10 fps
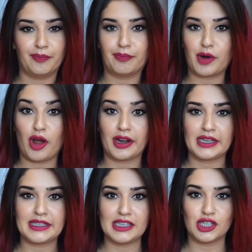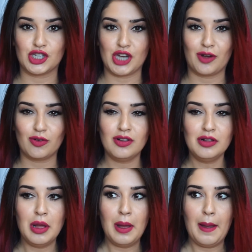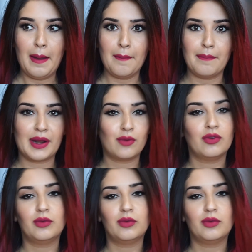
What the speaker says: products in general, but